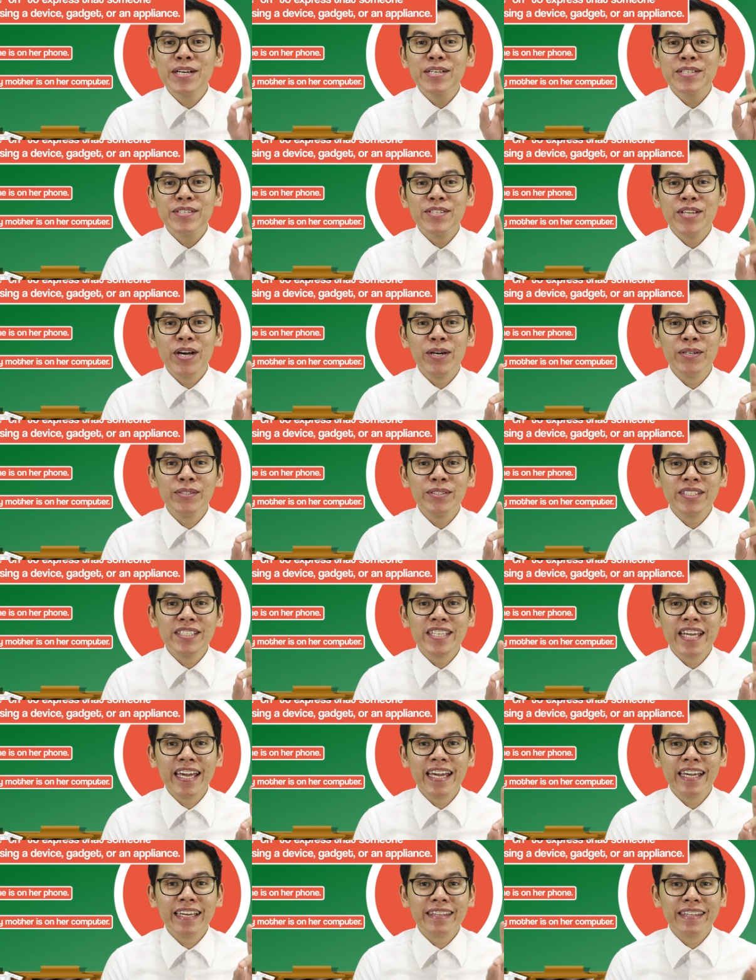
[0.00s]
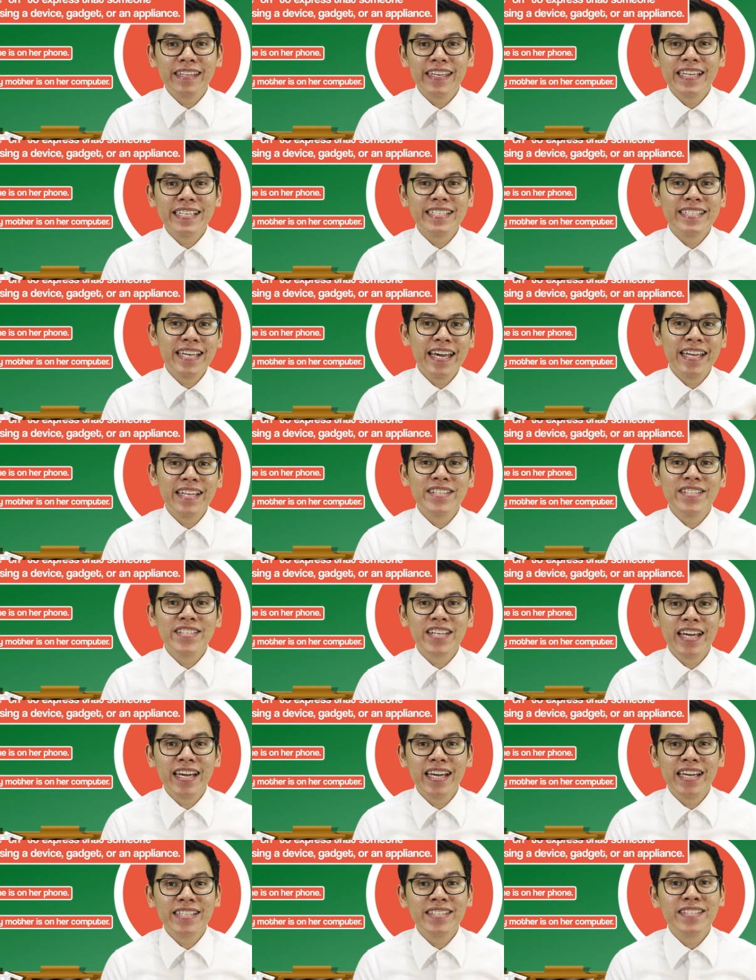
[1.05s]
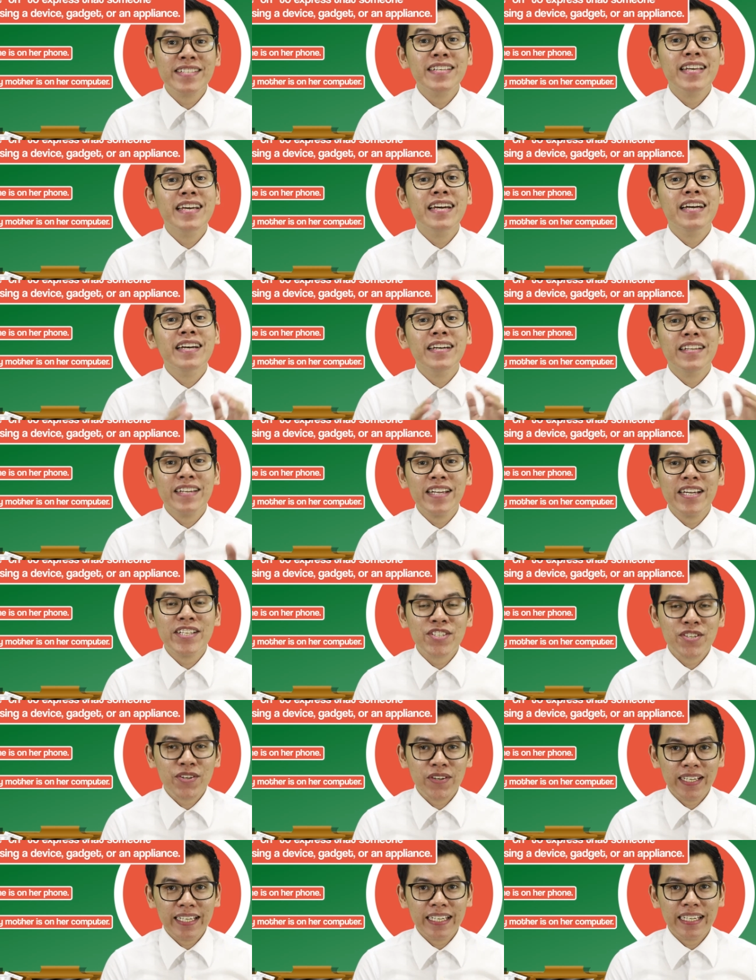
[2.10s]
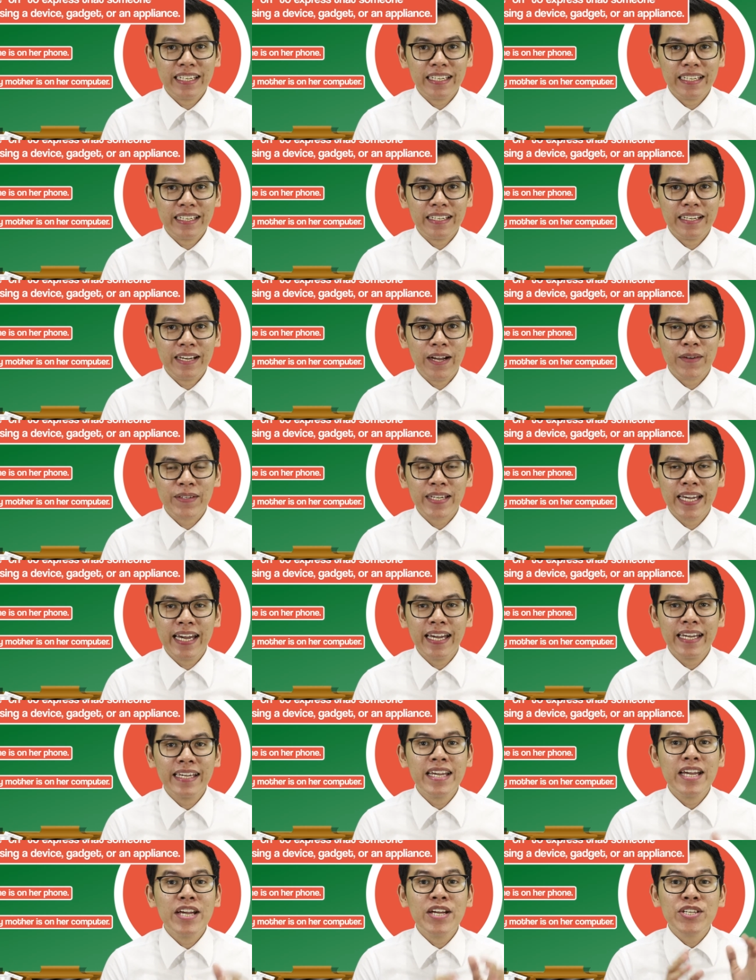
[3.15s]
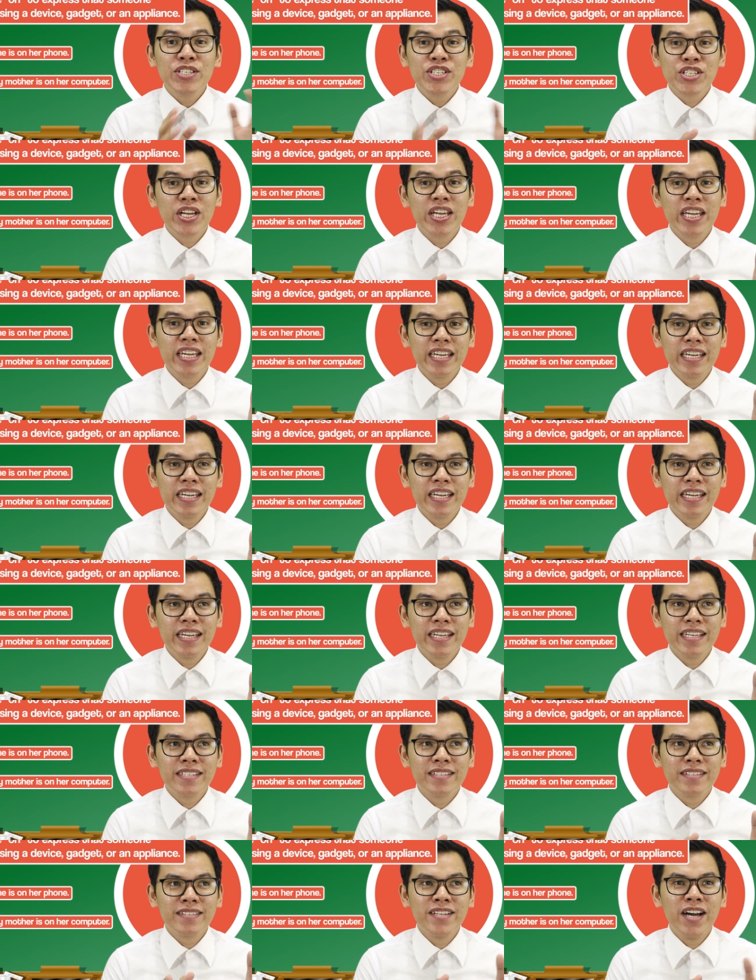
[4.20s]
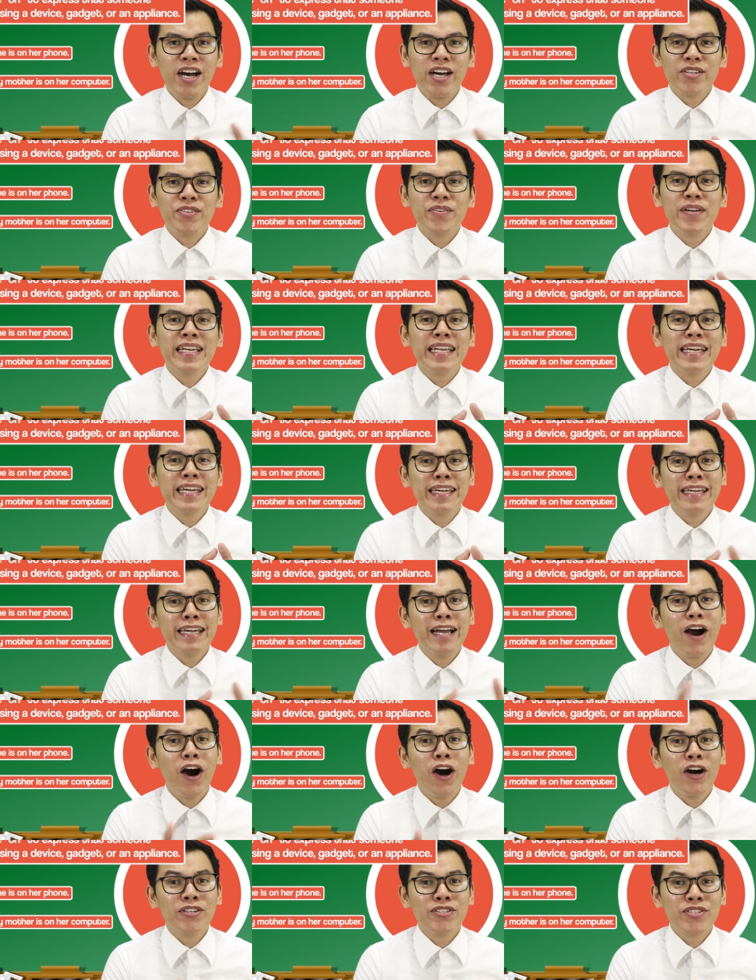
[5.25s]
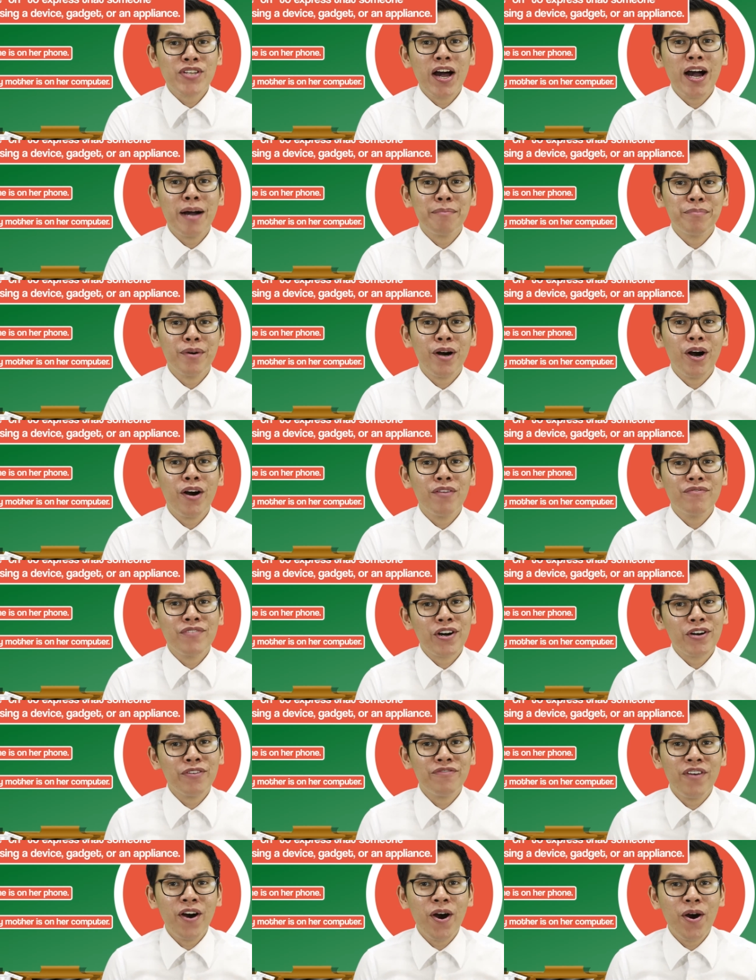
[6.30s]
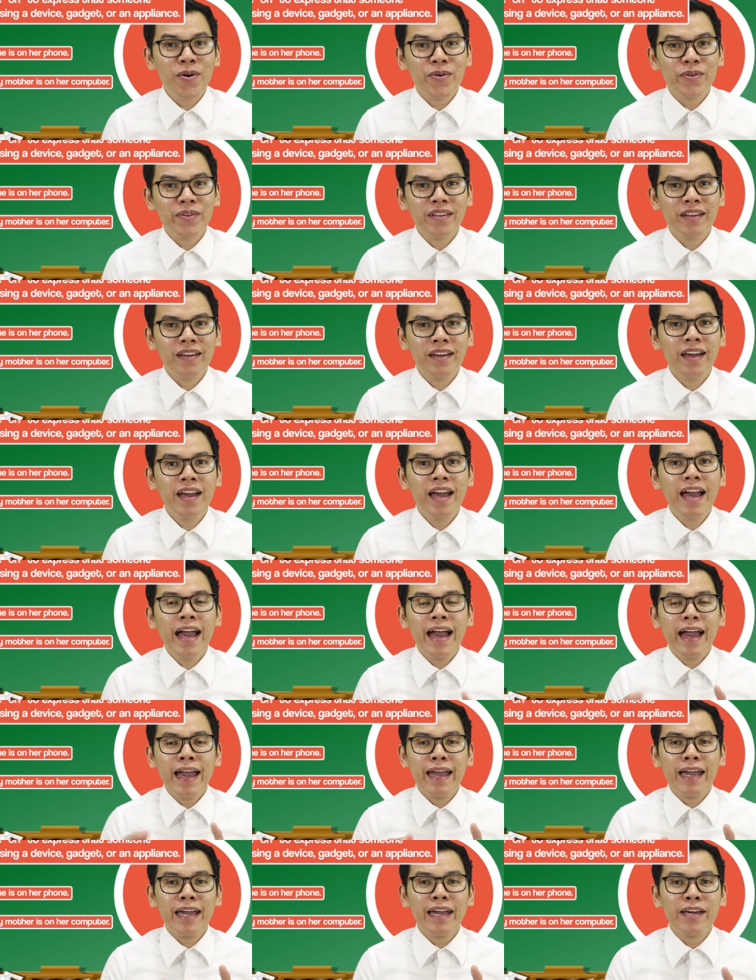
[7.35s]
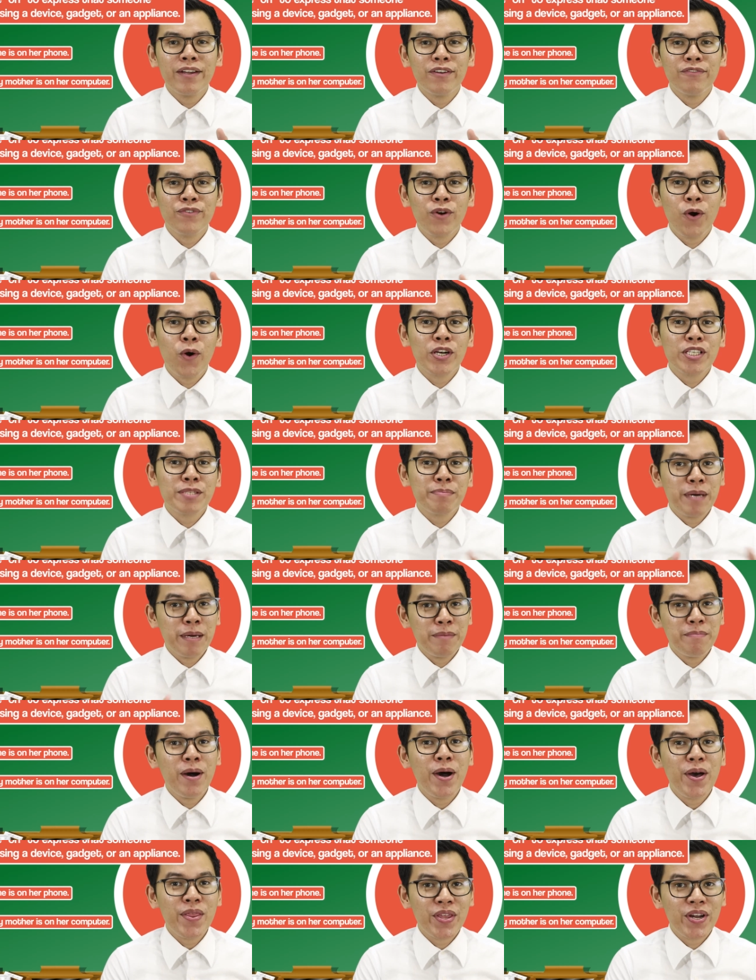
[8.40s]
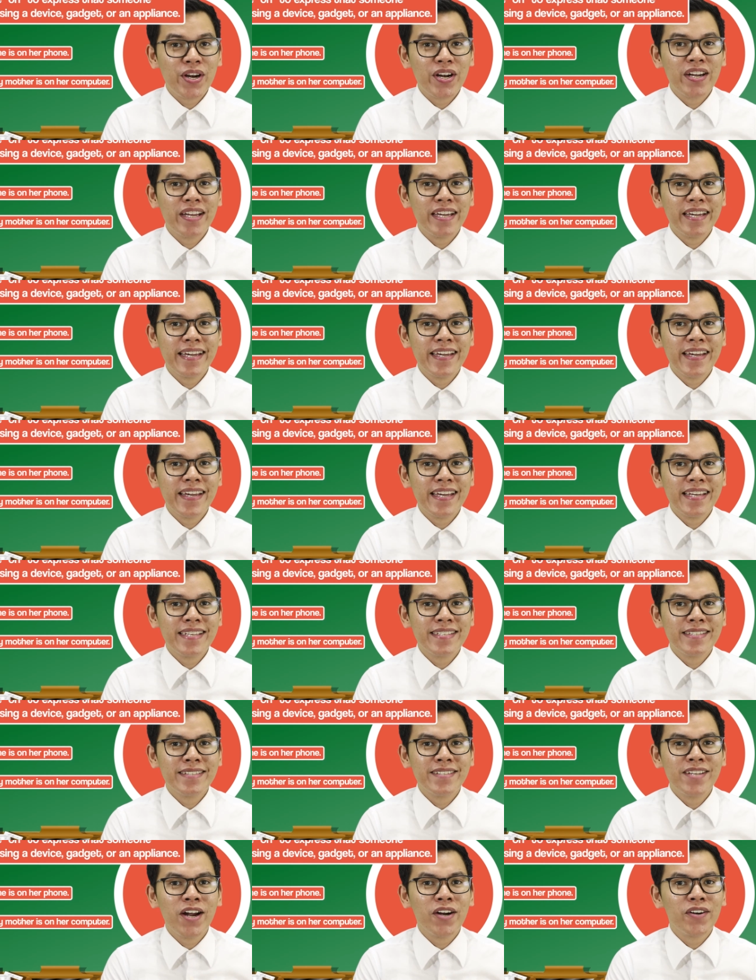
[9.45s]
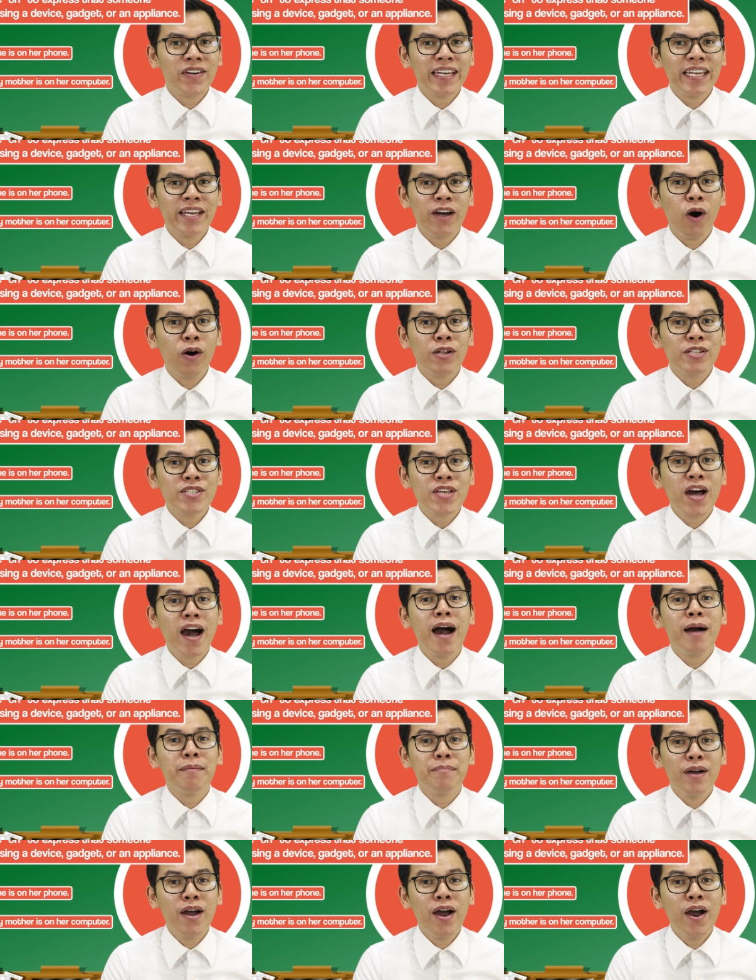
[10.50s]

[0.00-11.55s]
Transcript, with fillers: don't take these sentences literally, okay? She is not really on top of her phone. And of course, my mother is not really on top